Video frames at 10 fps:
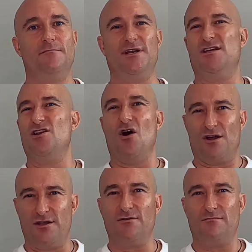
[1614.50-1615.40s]
But you're
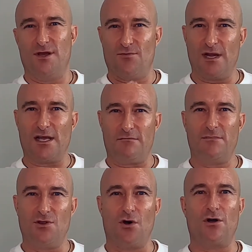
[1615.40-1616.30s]
not. You're really
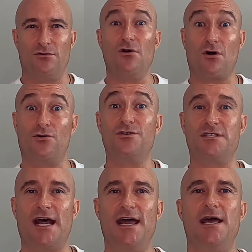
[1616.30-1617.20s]
not good
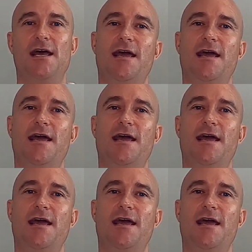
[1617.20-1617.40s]
today.